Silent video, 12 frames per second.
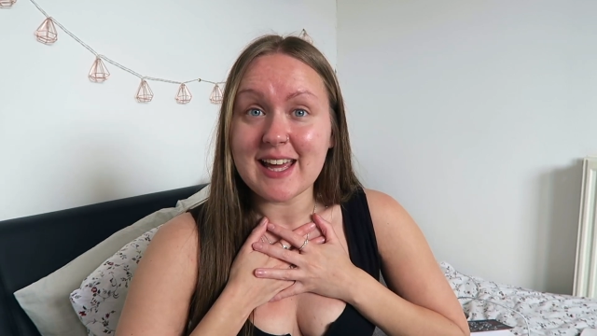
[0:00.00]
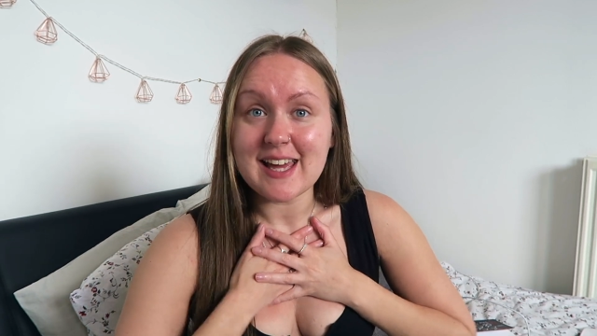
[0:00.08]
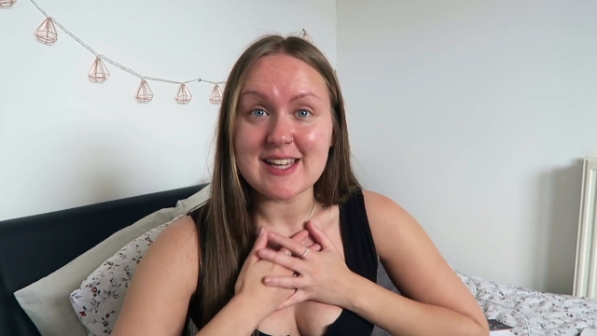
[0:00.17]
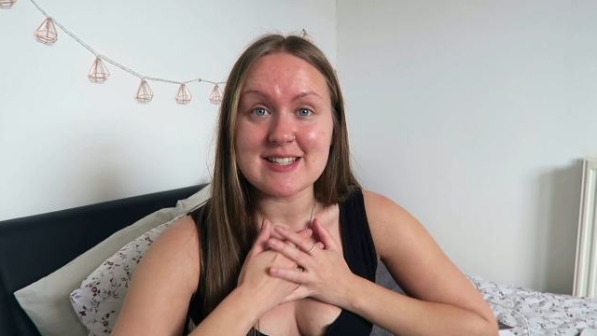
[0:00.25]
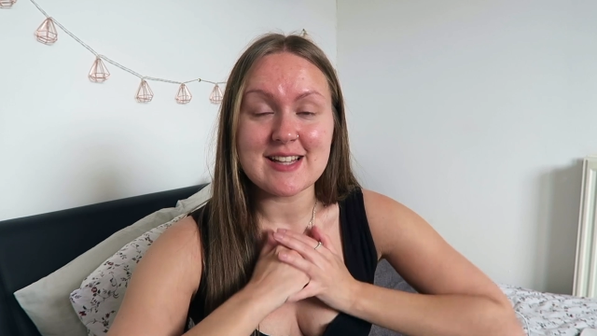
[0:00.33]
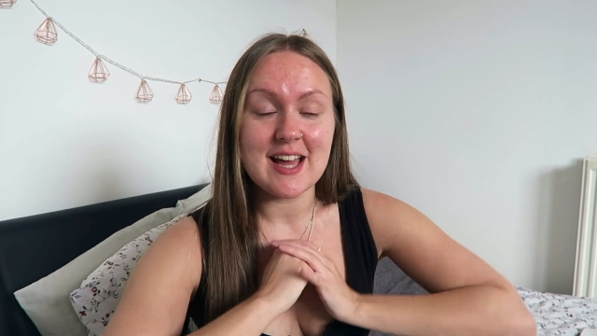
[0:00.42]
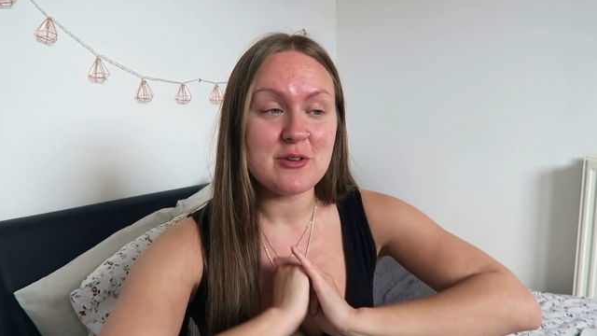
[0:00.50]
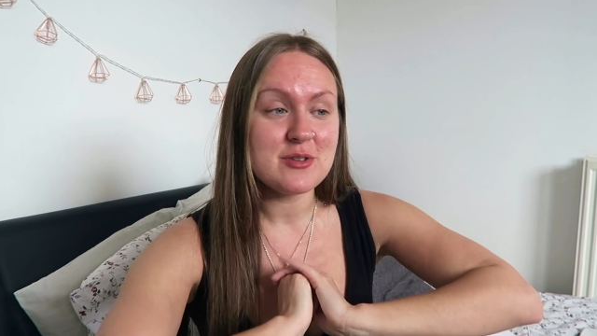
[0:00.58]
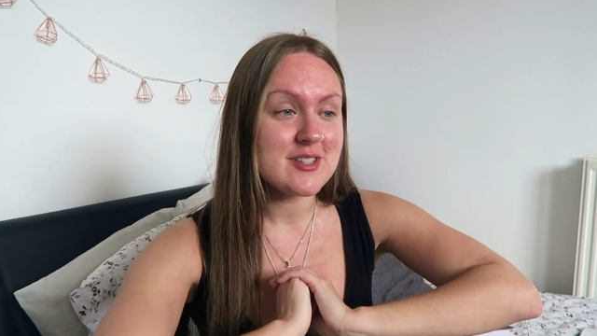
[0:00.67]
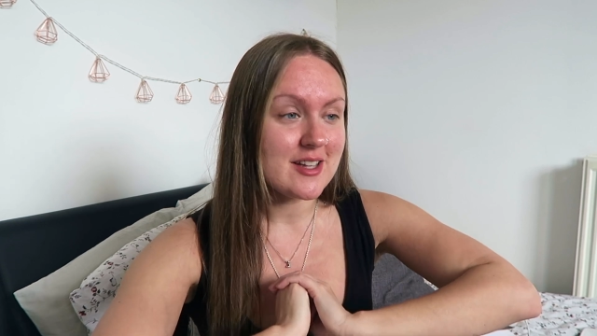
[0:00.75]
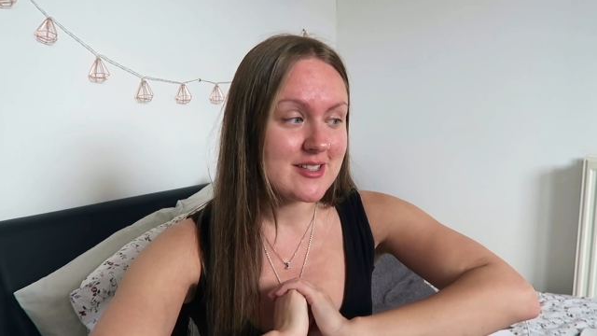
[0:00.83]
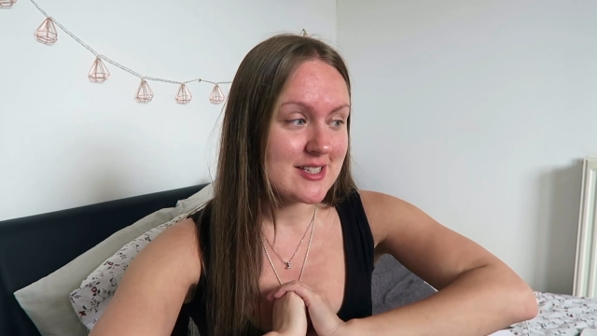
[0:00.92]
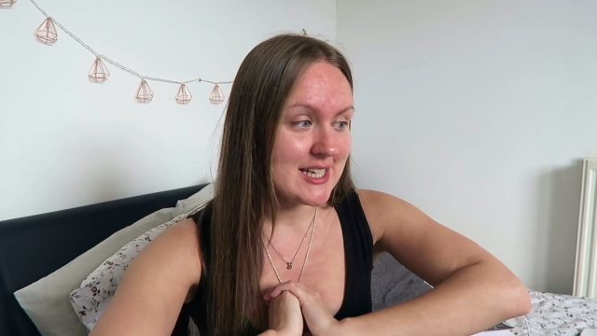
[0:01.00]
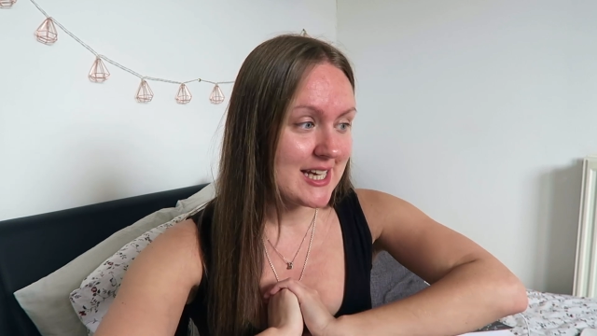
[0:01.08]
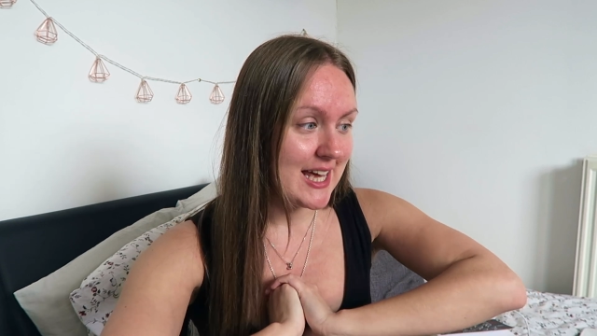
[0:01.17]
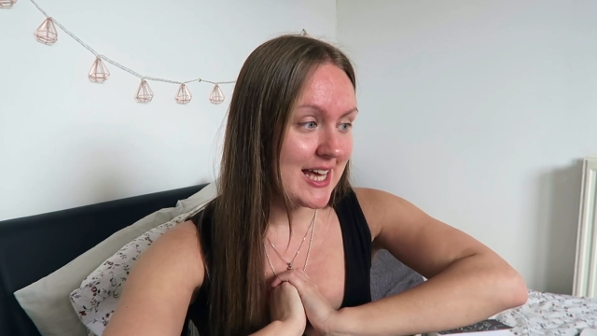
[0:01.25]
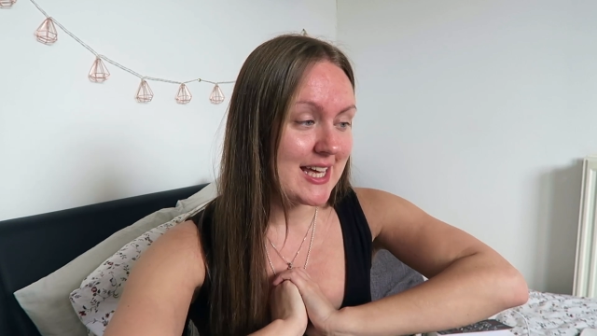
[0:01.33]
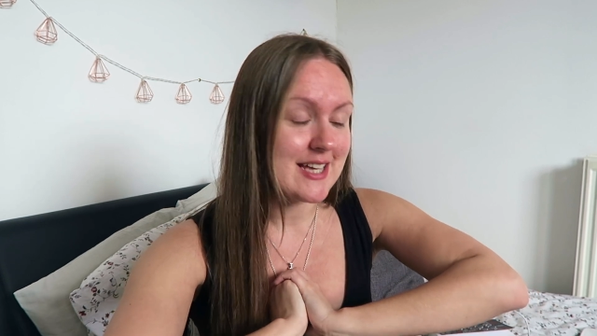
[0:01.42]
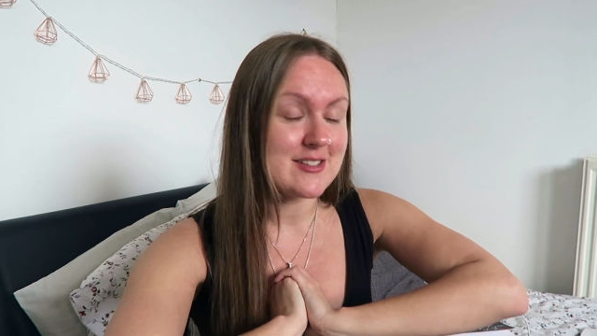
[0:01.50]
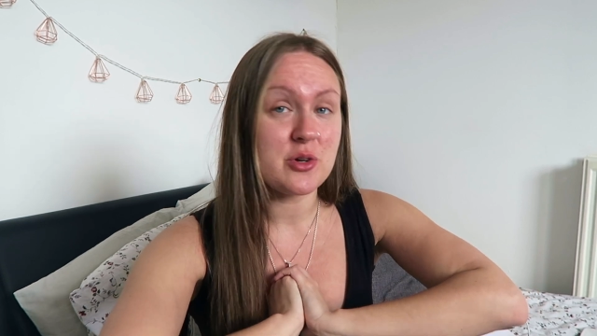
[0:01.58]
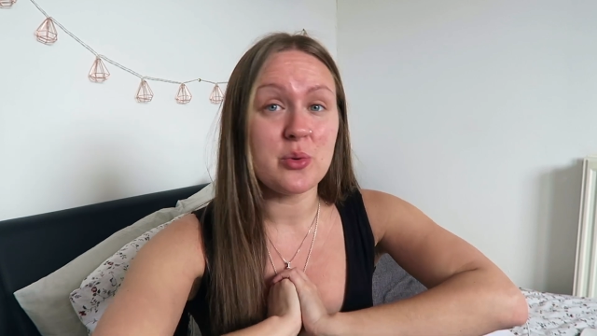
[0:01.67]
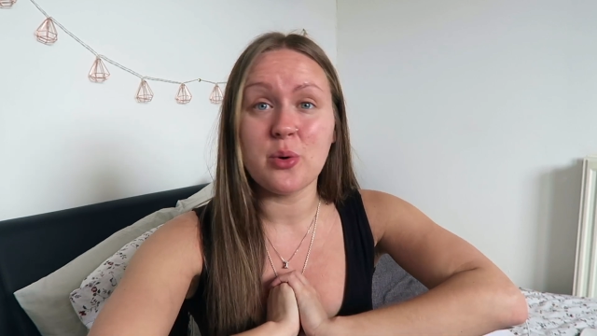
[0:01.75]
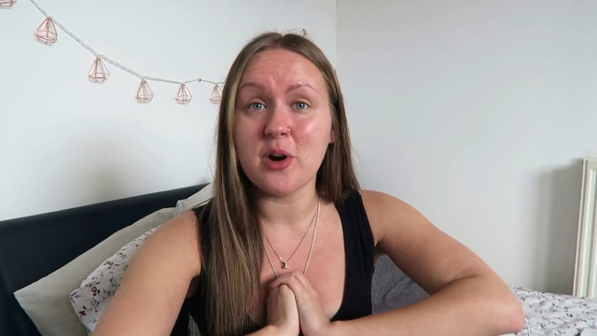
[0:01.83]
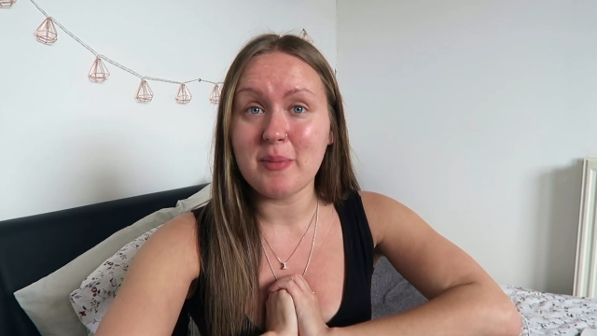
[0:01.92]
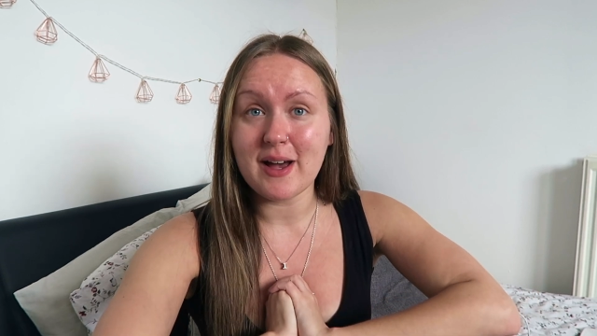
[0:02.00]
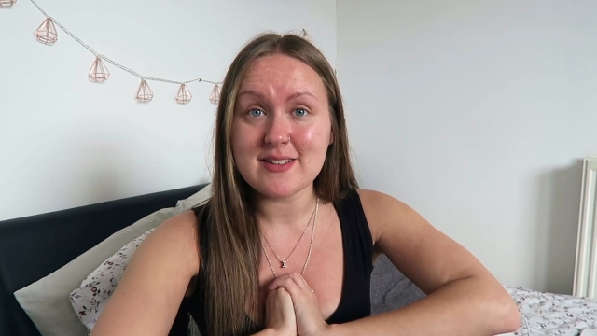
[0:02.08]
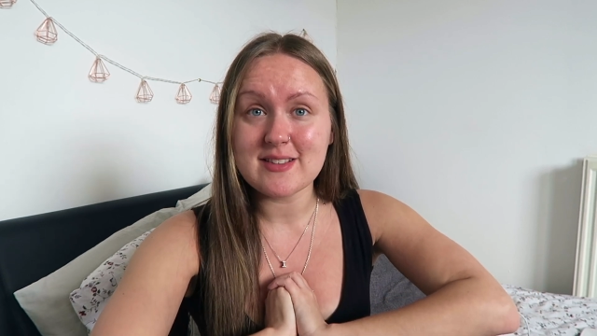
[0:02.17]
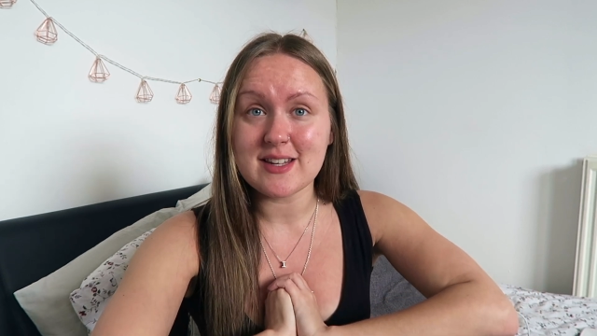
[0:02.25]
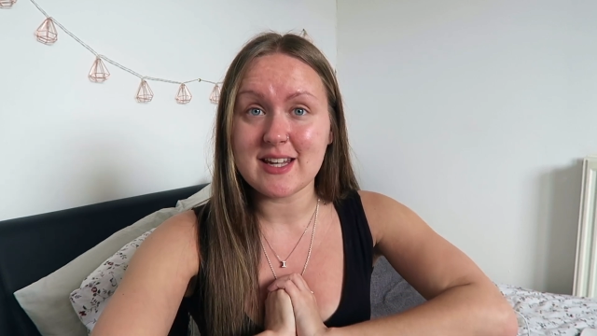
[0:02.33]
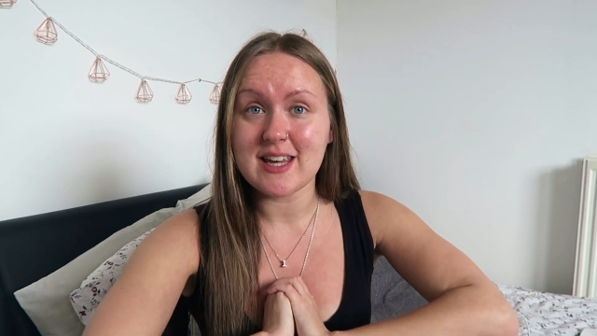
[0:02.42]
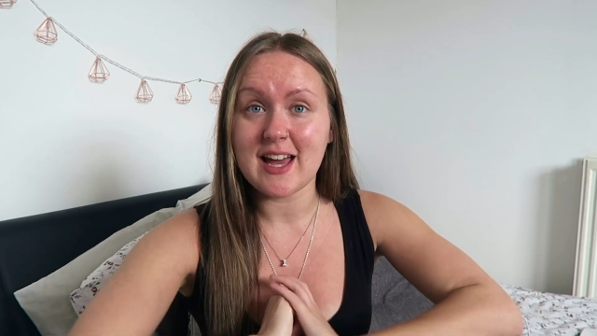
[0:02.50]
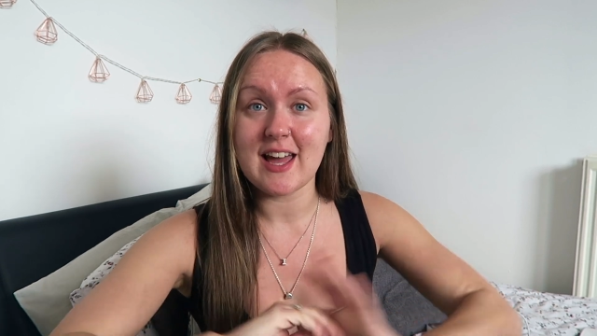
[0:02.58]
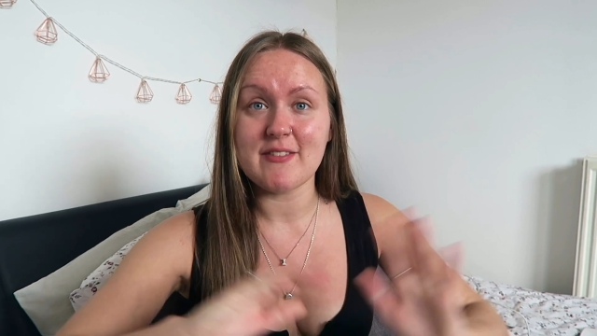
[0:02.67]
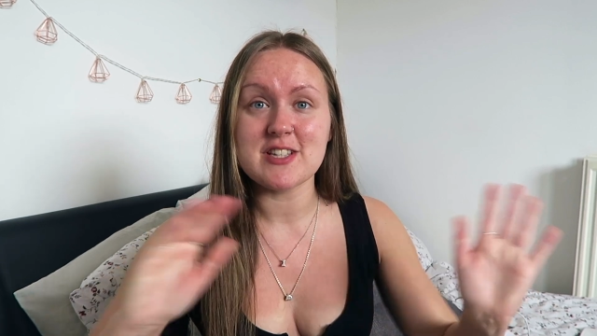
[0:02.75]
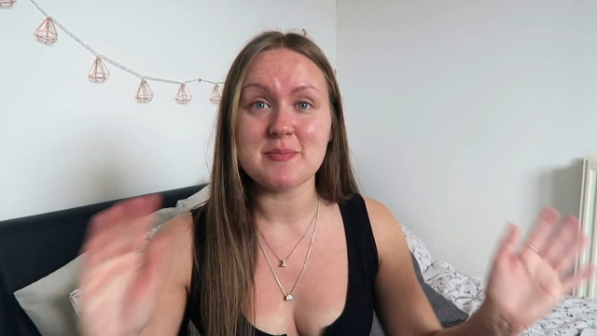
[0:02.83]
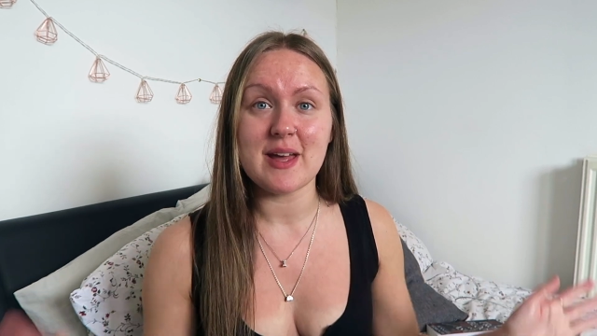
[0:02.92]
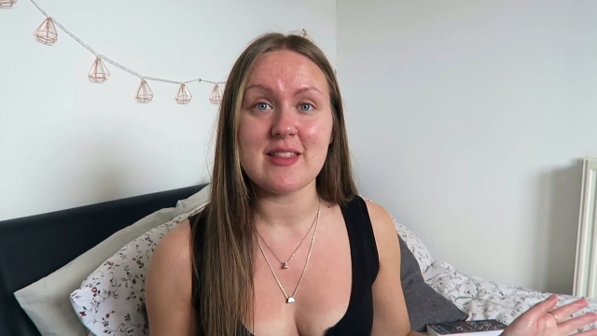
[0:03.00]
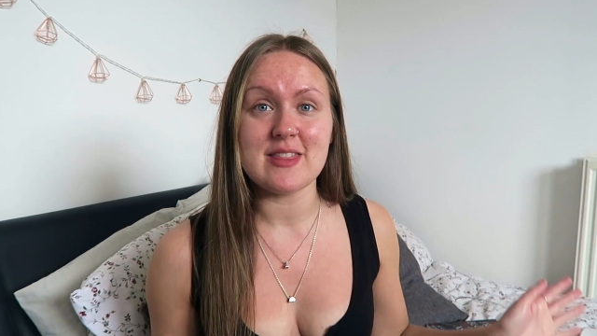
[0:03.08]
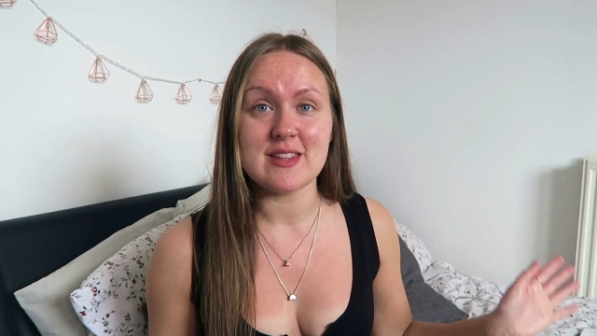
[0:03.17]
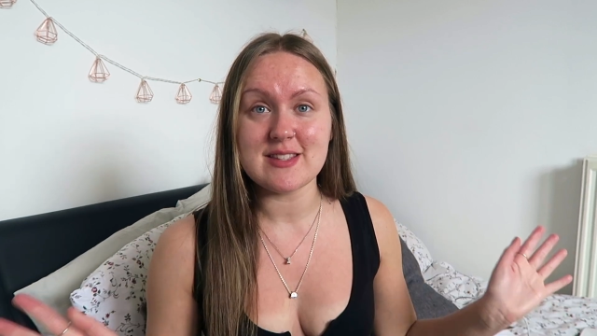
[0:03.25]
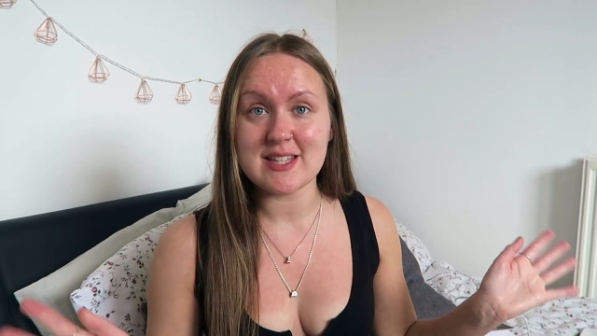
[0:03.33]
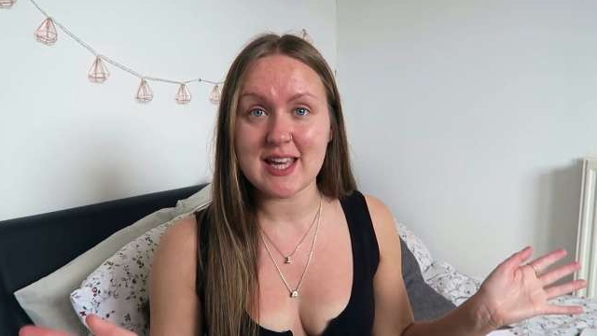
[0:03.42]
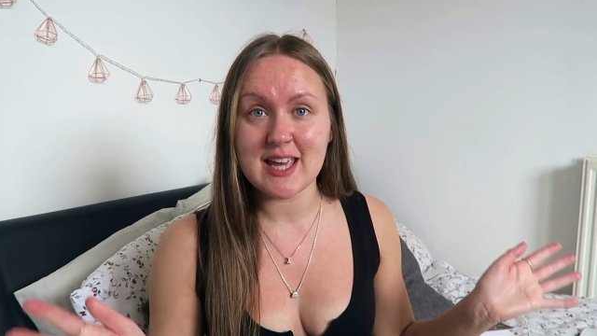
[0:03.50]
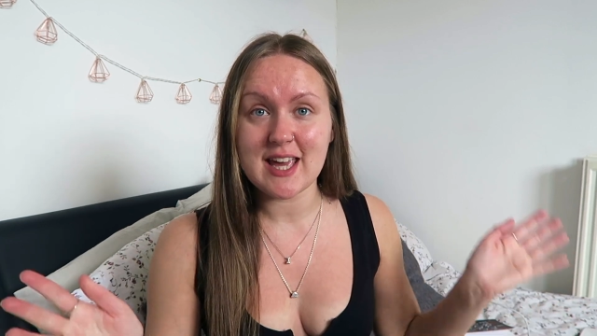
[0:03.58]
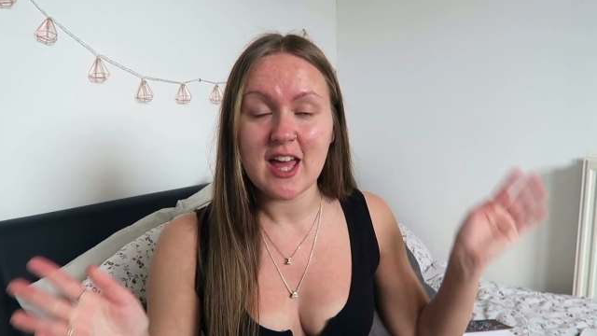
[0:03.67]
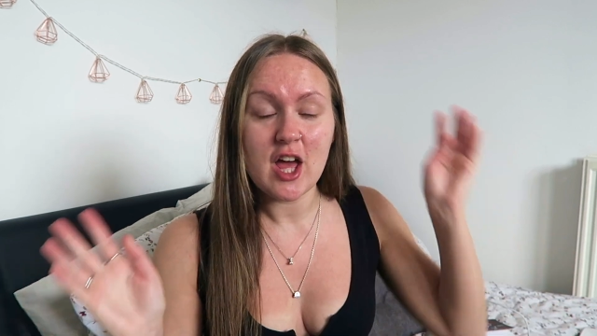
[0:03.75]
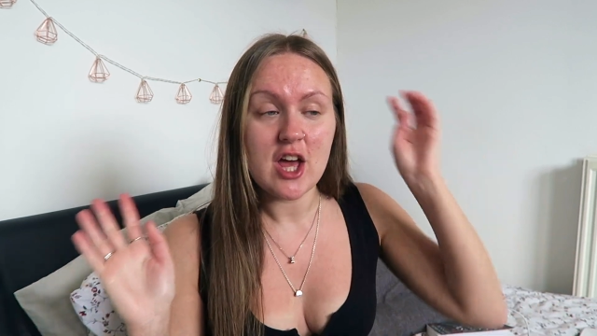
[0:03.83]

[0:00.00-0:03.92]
It is now Sunday, it is 3:15. I have spent the day